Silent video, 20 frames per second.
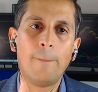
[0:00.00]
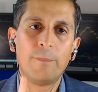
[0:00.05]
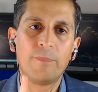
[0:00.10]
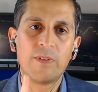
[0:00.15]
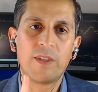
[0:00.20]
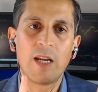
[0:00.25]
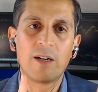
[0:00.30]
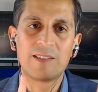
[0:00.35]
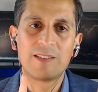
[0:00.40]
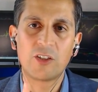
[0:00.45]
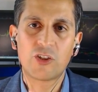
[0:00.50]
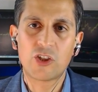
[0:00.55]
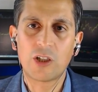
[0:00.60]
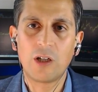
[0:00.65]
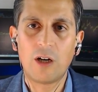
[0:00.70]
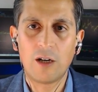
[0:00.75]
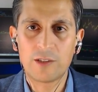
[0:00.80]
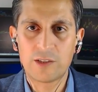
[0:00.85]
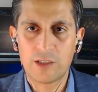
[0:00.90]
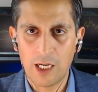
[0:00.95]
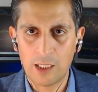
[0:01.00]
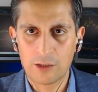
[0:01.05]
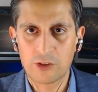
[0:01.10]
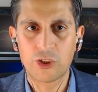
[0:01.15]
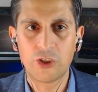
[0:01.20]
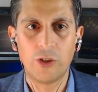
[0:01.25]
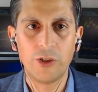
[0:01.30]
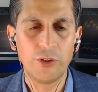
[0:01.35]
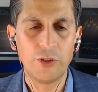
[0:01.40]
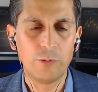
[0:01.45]
There's a chart
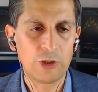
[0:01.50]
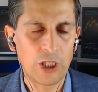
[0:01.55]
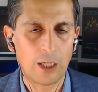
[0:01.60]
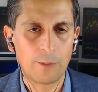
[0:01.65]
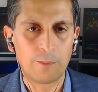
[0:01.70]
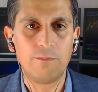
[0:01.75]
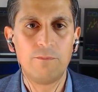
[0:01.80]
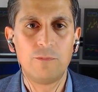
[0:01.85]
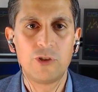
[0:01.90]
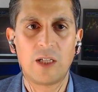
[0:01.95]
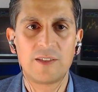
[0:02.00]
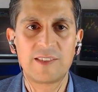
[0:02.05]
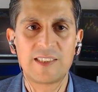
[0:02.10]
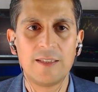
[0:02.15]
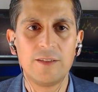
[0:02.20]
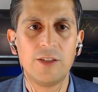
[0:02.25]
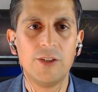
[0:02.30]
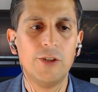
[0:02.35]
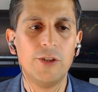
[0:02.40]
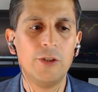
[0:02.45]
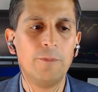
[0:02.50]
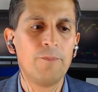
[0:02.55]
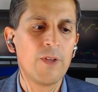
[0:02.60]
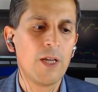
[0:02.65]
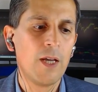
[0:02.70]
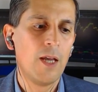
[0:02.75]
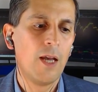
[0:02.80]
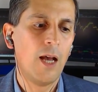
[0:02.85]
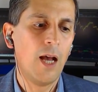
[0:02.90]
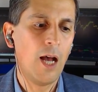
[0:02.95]
I'll show you, which I'll send to
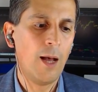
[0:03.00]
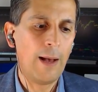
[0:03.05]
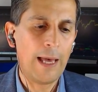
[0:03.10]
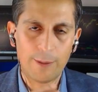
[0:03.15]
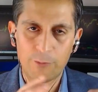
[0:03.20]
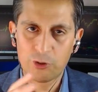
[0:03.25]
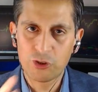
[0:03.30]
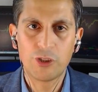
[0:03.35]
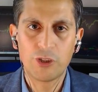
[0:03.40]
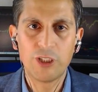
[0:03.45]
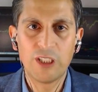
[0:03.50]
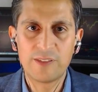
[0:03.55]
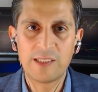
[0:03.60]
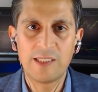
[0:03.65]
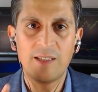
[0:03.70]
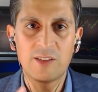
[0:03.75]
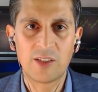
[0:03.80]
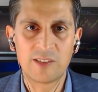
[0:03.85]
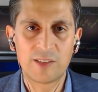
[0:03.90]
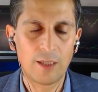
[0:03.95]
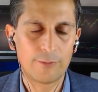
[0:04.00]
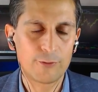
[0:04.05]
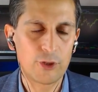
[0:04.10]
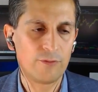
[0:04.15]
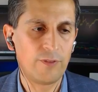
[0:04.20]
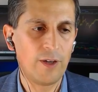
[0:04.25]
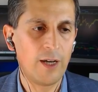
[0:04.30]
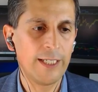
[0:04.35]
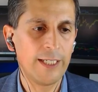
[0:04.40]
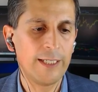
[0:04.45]
you, and I'm sure you've seen this
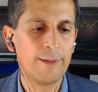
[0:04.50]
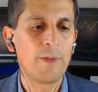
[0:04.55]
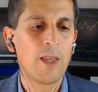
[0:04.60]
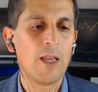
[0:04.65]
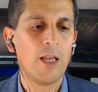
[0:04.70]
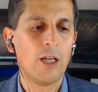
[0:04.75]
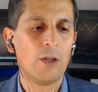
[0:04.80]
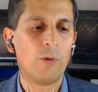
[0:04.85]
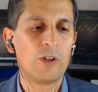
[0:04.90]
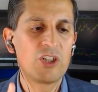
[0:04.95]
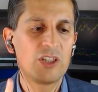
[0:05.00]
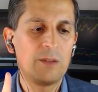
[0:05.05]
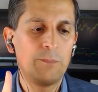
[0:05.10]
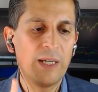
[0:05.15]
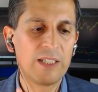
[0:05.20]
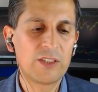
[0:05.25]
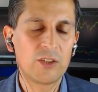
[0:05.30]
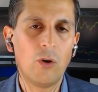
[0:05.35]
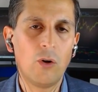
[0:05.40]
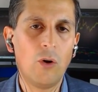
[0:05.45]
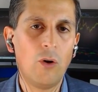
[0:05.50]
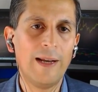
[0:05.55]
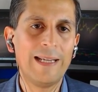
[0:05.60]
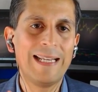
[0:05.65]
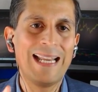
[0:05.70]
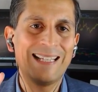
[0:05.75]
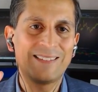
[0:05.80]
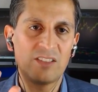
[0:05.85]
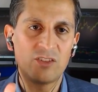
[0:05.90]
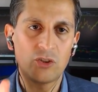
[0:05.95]
yourself, Giovanni, which is
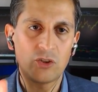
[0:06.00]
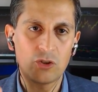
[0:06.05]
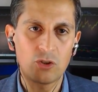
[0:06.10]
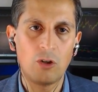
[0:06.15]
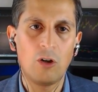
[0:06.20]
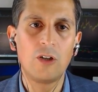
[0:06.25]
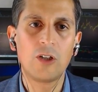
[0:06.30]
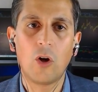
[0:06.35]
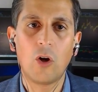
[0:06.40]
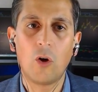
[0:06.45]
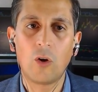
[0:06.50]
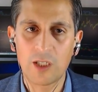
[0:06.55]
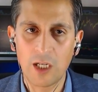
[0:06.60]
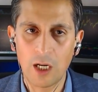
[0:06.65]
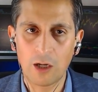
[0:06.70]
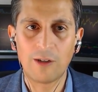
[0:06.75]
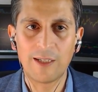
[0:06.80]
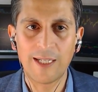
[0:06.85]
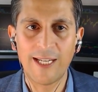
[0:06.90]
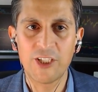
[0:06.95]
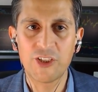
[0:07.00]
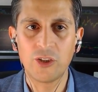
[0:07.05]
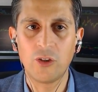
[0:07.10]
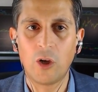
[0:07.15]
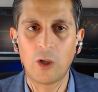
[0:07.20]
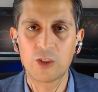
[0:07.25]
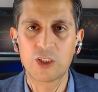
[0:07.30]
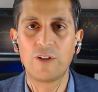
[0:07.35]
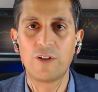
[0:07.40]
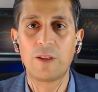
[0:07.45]
Bitcoin has a strong
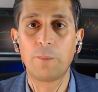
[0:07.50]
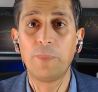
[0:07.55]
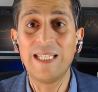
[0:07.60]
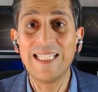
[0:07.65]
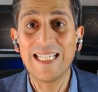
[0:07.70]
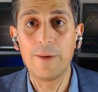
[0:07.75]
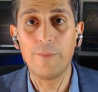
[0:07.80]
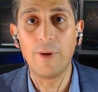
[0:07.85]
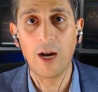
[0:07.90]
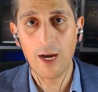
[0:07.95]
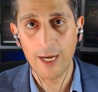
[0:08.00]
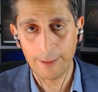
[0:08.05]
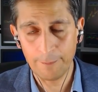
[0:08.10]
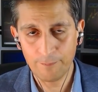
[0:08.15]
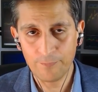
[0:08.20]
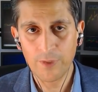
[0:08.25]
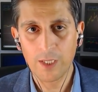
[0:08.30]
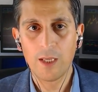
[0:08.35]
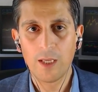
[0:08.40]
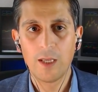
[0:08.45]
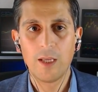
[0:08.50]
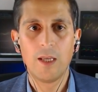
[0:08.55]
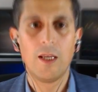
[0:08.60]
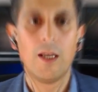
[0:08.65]
correlation also with PMI.